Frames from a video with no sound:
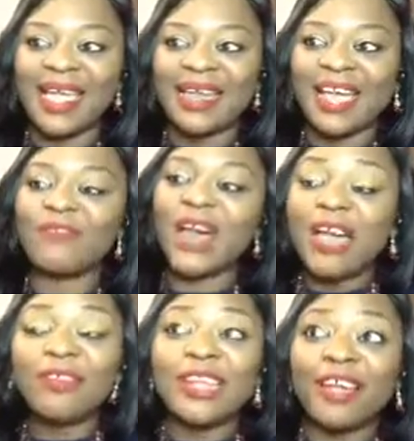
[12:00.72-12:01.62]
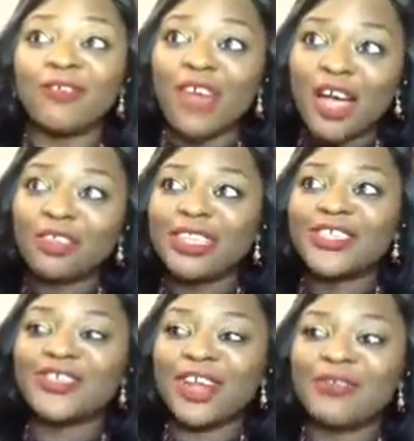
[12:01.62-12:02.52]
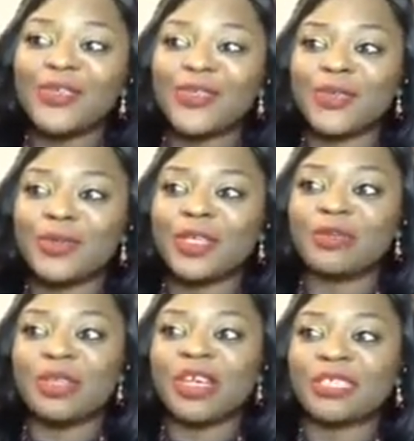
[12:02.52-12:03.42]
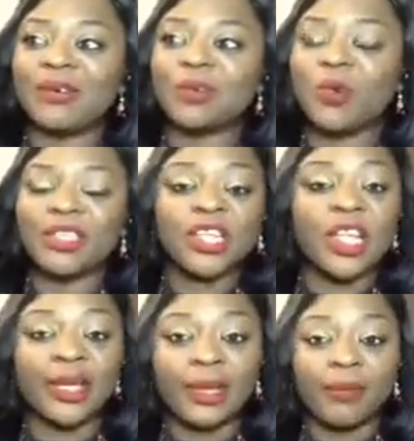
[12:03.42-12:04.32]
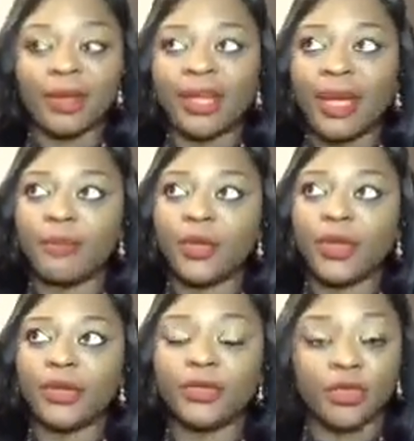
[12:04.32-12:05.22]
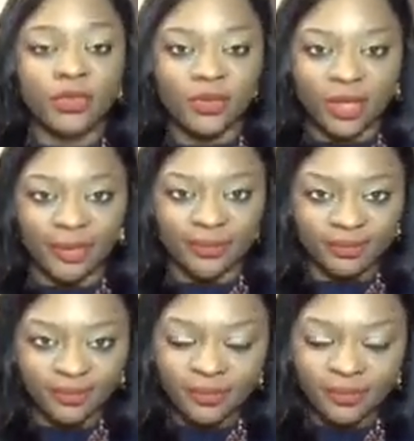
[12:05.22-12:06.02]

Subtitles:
And I found the strength to do this because I was watching Gabrielle Union.